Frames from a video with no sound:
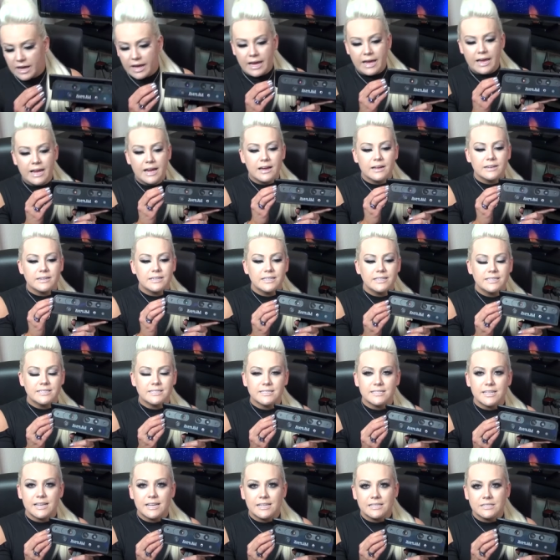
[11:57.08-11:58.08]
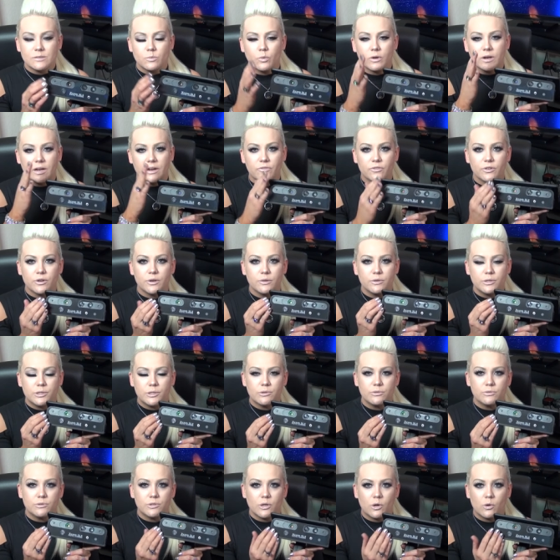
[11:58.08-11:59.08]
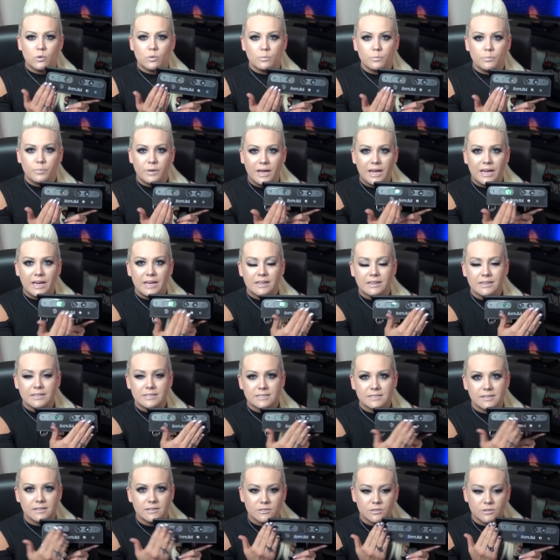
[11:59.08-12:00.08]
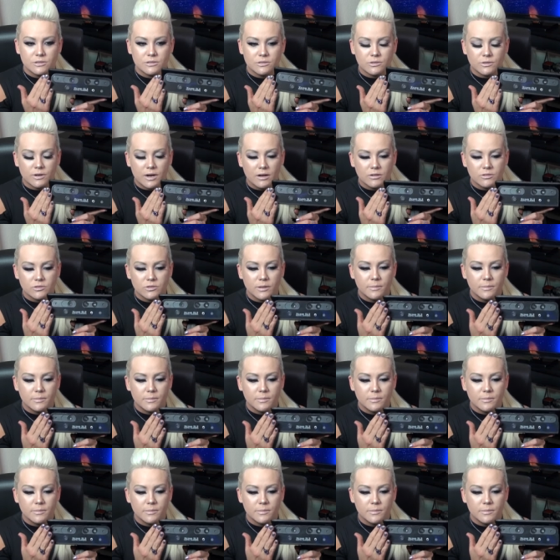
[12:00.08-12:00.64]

And he says, whatever you do, don't bang the sensors around.